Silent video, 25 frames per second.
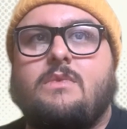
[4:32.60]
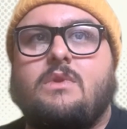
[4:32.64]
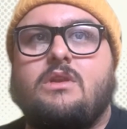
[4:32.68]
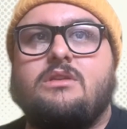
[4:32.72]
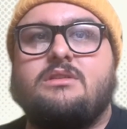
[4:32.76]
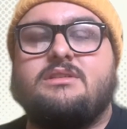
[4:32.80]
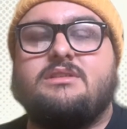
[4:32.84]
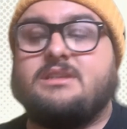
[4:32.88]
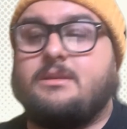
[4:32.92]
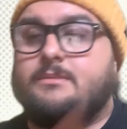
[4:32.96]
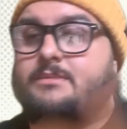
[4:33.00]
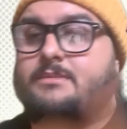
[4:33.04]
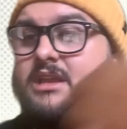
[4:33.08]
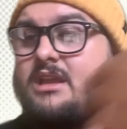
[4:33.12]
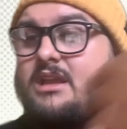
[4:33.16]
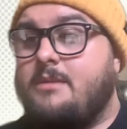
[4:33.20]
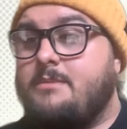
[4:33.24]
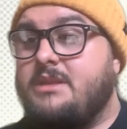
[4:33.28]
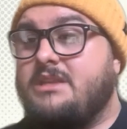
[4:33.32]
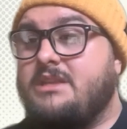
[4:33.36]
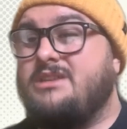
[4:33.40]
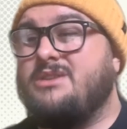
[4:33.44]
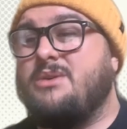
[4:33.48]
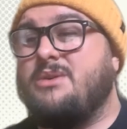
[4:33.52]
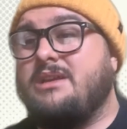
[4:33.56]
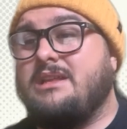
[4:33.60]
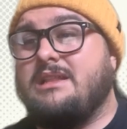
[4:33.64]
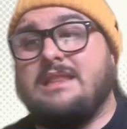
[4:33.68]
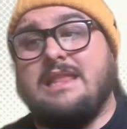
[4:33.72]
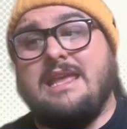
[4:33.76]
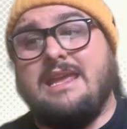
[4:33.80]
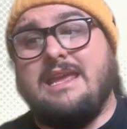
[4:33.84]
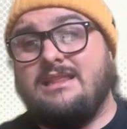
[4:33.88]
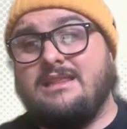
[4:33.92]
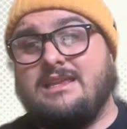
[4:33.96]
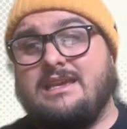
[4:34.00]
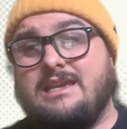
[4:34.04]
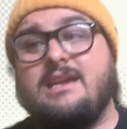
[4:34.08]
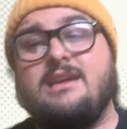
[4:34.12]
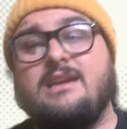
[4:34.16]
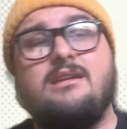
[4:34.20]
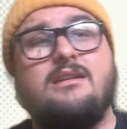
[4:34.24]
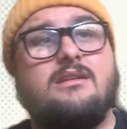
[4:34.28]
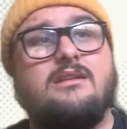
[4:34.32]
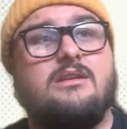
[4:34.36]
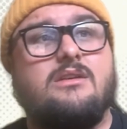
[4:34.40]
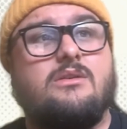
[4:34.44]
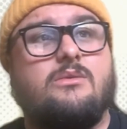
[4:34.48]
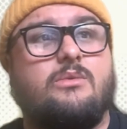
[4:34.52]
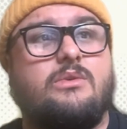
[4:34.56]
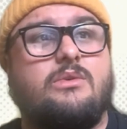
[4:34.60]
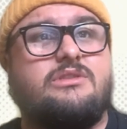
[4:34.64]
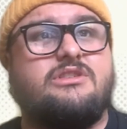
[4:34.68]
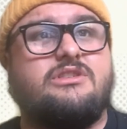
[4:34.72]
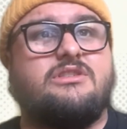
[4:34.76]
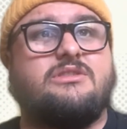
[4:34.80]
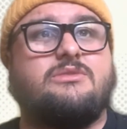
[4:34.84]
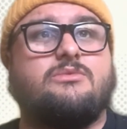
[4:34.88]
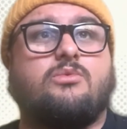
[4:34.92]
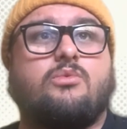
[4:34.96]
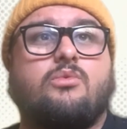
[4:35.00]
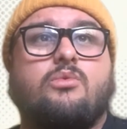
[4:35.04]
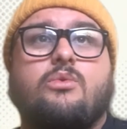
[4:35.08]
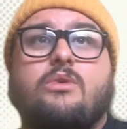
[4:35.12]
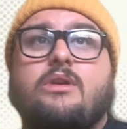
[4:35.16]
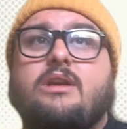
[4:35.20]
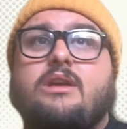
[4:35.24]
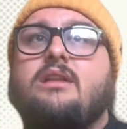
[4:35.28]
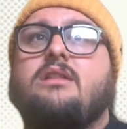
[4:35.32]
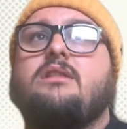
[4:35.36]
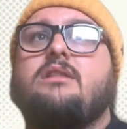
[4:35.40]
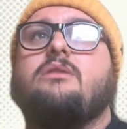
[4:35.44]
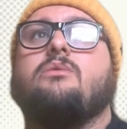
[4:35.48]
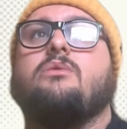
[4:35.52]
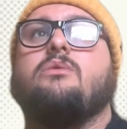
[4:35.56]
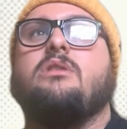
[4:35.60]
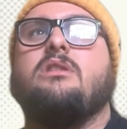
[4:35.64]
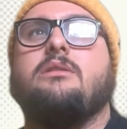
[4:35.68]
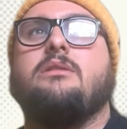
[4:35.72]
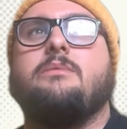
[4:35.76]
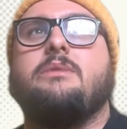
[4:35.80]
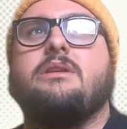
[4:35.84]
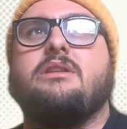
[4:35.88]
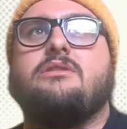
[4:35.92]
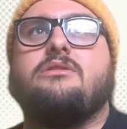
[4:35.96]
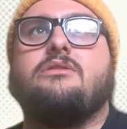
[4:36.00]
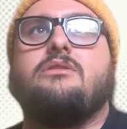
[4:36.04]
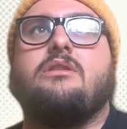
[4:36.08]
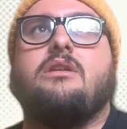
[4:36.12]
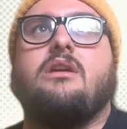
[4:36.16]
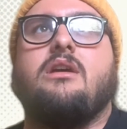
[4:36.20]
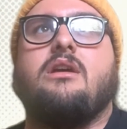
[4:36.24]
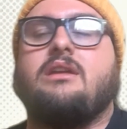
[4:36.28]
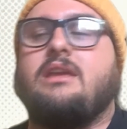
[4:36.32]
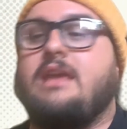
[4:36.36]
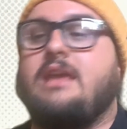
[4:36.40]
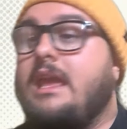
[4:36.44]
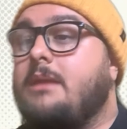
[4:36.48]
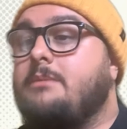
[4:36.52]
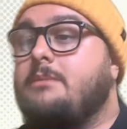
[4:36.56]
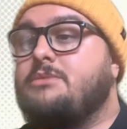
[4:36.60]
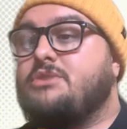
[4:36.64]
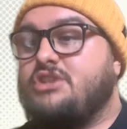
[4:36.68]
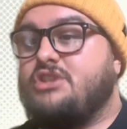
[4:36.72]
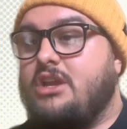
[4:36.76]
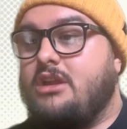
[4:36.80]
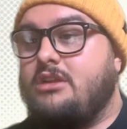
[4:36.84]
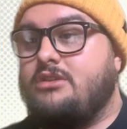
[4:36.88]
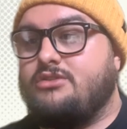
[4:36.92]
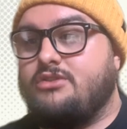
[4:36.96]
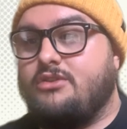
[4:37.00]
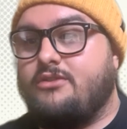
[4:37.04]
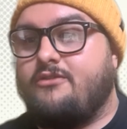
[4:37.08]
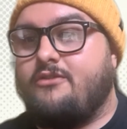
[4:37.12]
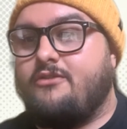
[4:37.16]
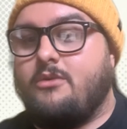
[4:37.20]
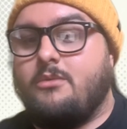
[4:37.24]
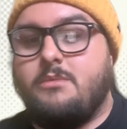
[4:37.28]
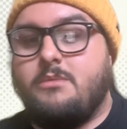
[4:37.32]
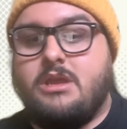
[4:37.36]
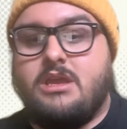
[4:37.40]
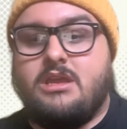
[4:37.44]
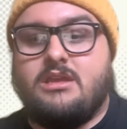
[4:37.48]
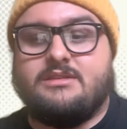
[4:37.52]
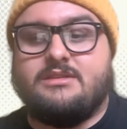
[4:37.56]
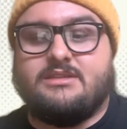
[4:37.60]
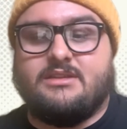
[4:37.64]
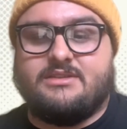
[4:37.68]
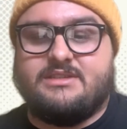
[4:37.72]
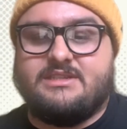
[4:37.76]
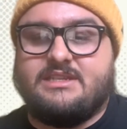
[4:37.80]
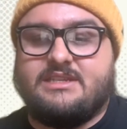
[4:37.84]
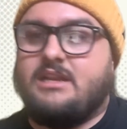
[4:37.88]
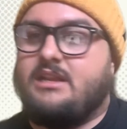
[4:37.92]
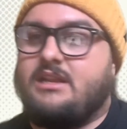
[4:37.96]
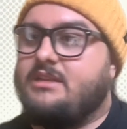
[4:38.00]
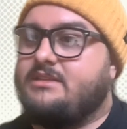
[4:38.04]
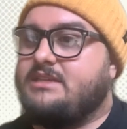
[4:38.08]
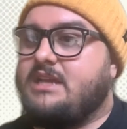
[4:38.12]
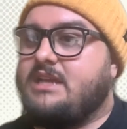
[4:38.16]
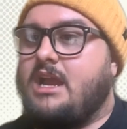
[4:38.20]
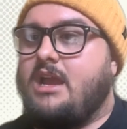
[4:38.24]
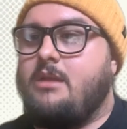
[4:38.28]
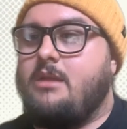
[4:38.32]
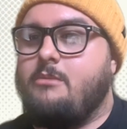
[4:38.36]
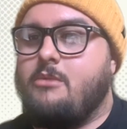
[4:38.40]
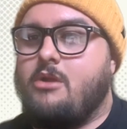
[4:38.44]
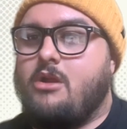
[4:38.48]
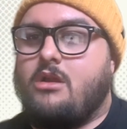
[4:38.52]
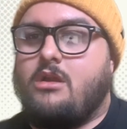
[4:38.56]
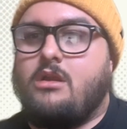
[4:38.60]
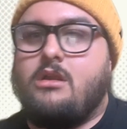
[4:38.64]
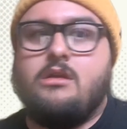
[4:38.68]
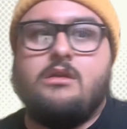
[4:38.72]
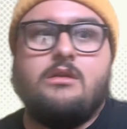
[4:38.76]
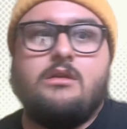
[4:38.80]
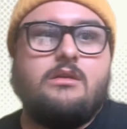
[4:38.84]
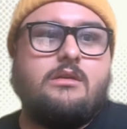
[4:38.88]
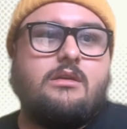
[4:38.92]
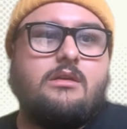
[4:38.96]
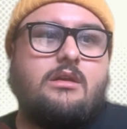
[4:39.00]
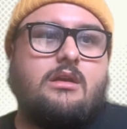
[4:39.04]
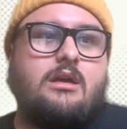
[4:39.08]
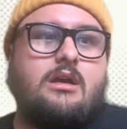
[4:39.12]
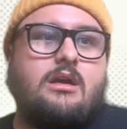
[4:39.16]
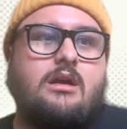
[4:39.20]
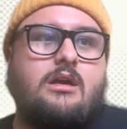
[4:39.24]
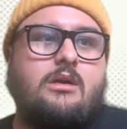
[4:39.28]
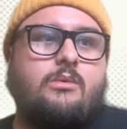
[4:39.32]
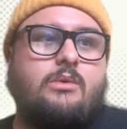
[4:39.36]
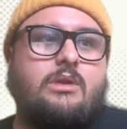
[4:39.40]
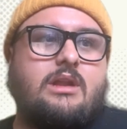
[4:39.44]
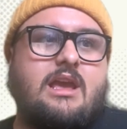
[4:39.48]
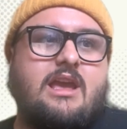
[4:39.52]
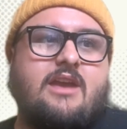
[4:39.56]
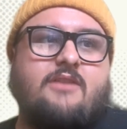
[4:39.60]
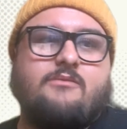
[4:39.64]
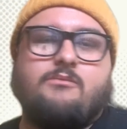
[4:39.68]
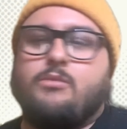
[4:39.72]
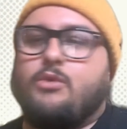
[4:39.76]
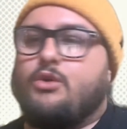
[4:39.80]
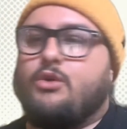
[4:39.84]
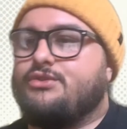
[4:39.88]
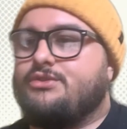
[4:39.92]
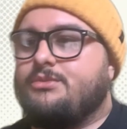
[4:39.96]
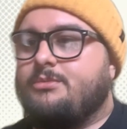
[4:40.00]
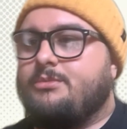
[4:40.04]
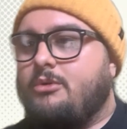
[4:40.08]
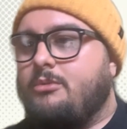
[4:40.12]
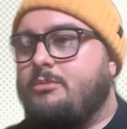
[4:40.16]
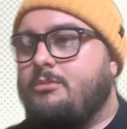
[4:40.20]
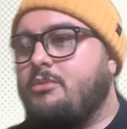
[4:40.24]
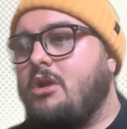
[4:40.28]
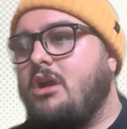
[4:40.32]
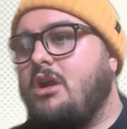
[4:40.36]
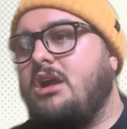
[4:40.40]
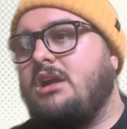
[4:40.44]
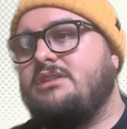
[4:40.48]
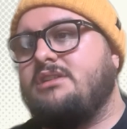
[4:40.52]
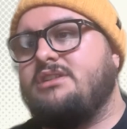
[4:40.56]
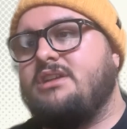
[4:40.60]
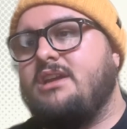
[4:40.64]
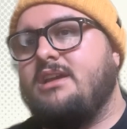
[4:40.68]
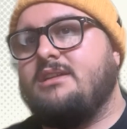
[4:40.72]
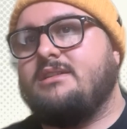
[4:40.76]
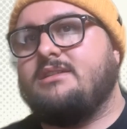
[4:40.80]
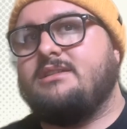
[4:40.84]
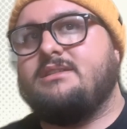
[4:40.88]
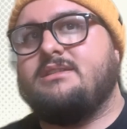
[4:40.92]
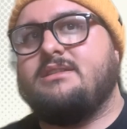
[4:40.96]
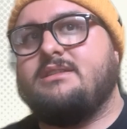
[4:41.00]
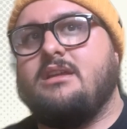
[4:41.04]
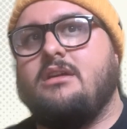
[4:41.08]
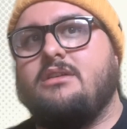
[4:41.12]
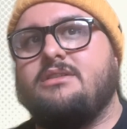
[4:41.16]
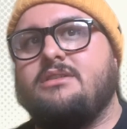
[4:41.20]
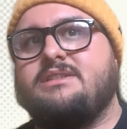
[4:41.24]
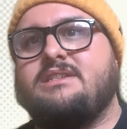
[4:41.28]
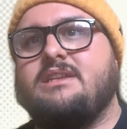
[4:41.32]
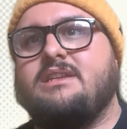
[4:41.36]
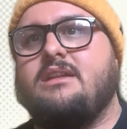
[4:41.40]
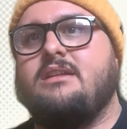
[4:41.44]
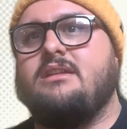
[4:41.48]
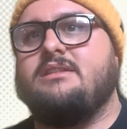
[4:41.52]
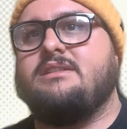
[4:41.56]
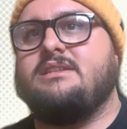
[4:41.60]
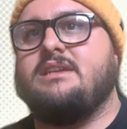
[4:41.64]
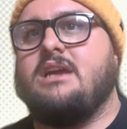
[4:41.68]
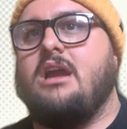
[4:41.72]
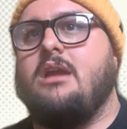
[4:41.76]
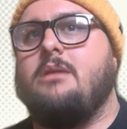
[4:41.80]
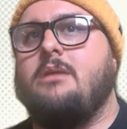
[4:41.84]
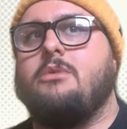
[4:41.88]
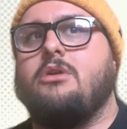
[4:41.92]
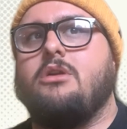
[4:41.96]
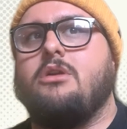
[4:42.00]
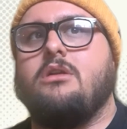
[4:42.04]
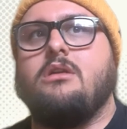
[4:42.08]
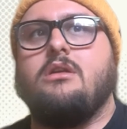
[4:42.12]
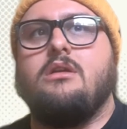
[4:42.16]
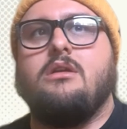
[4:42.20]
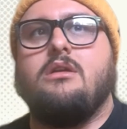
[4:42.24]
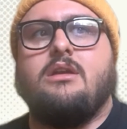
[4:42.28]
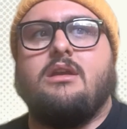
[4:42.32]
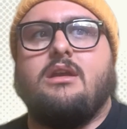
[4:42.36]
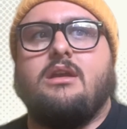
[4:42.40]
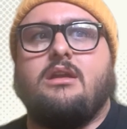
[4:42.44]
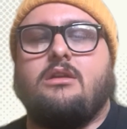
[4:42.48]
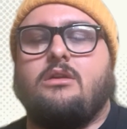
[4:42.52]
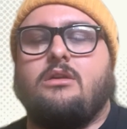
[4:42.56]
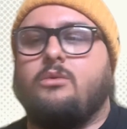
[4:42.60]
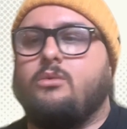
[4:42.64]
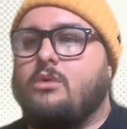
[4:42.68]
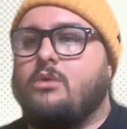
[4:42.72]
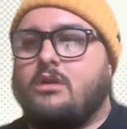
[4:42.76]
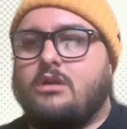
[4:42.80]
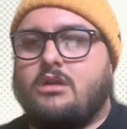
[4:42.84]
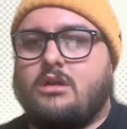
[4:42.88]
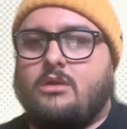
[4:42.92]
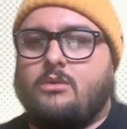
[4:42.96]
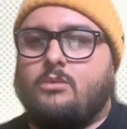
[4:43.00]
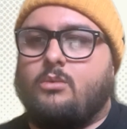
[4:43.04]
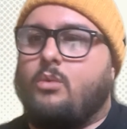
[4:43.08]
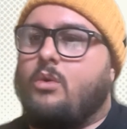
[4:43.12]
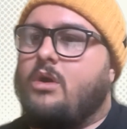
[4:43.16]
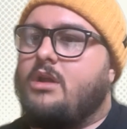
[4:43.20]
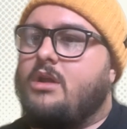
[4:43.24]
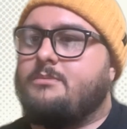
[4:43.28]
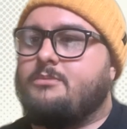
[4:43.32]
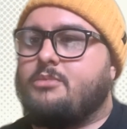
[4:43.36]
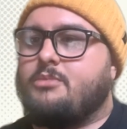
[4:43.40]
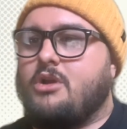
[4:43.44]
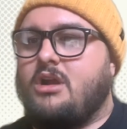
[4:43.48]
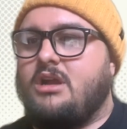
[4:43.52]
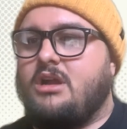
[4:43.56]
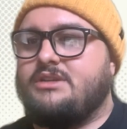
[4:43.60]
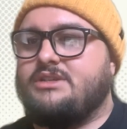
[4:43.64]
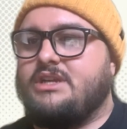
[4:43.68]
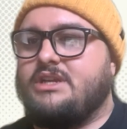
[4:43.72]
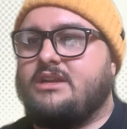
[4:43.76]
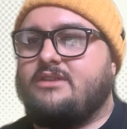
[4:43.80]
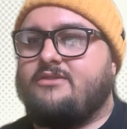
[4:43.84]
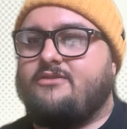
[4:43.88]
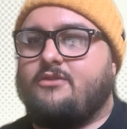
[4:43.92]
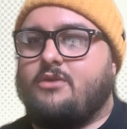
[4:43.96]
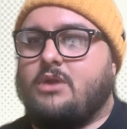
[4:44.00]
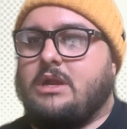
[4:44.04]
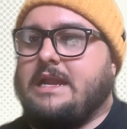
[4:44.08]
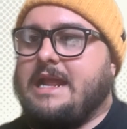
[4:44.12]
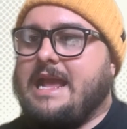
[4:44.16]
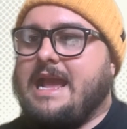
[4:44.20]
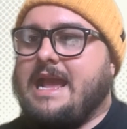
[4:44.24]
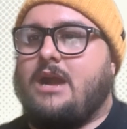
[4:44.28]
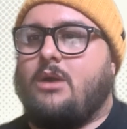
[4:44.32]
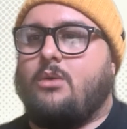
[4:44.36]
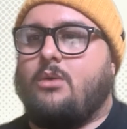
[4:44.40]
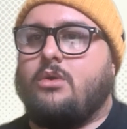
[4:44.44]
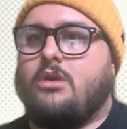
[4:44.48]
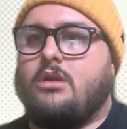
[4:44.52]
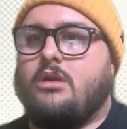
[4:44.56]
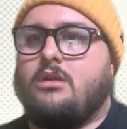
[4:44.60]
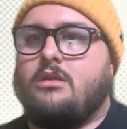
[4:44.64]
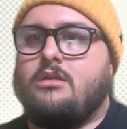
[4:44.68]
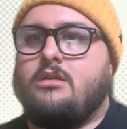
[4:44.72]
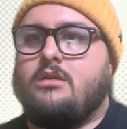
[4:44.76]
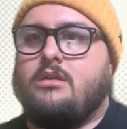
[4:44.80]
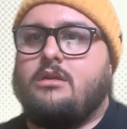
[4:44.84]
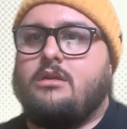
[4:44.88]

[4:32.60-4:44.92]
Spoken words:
Something I've been doing lately, which has really, really been a game changer for me, is I'll set a timer. When I have multiple projects, I'll set a timer and I'll work on one project for an hour.